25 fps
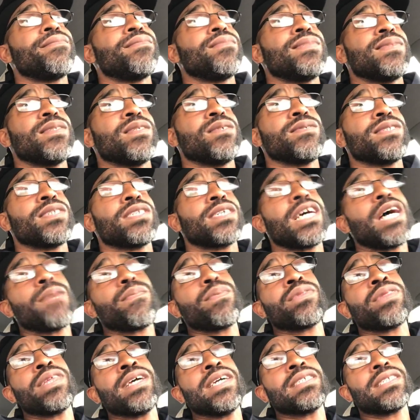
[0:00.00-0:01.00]
there was a couple
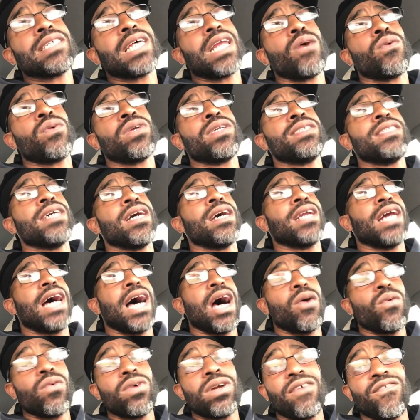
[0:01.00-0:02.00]
things that I would have done.
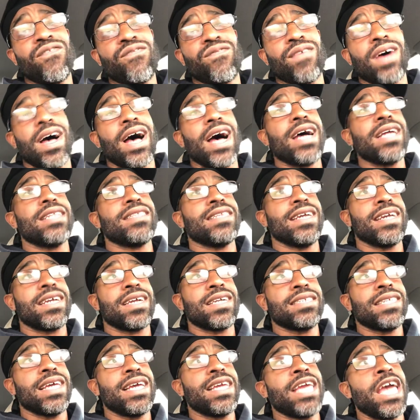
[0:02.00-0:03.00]

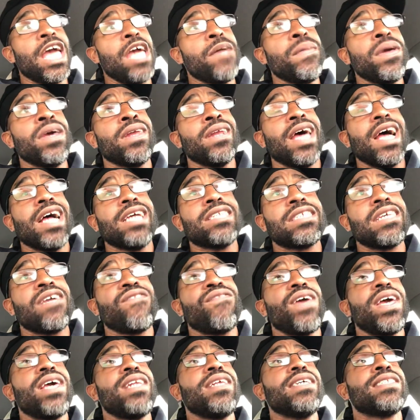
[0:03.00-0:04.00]
Because they gave me an
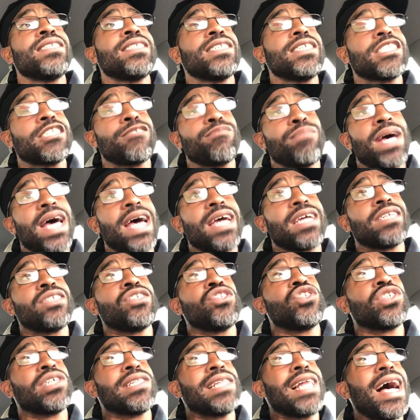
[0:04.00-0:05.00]
SF-86 back in
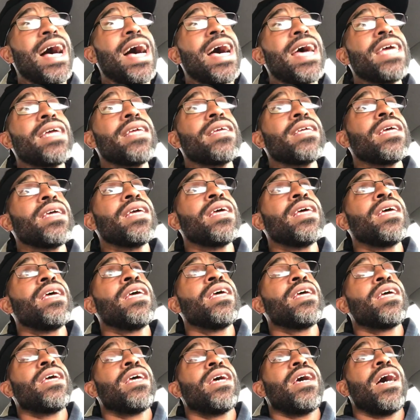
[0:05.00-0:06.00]
July.
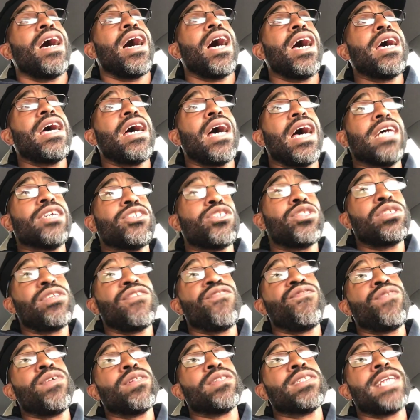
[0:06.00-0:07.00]
I should
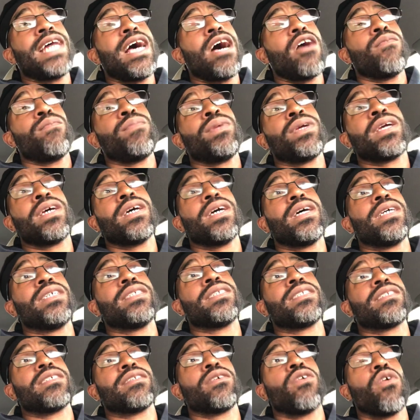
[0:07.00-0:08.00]
have filled it out
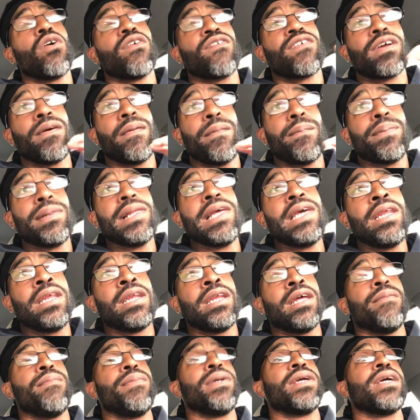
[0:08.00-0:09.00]
or completed
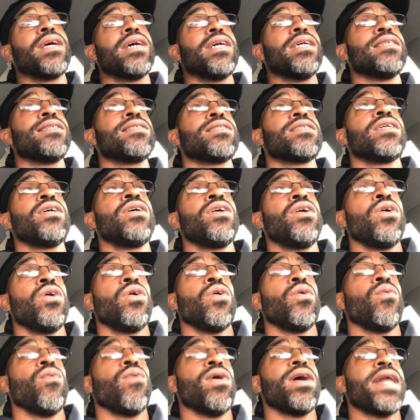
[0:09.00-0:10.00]
it, because
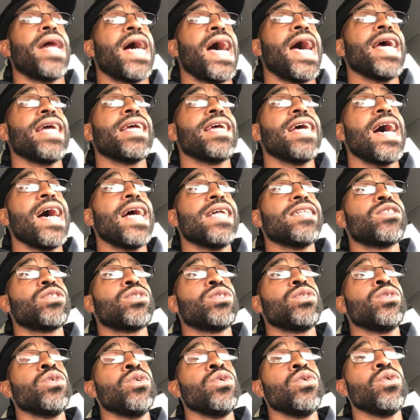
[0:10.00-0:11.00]
when I got
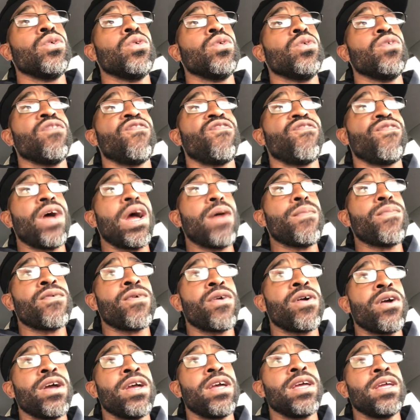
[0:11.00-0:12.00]
to
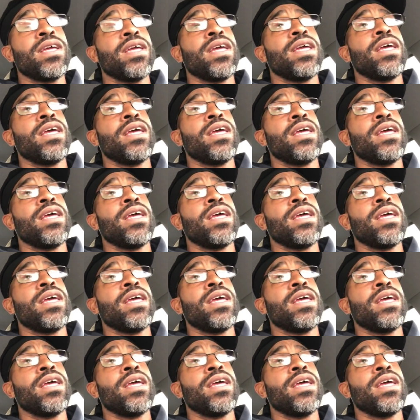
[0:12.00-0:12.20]
February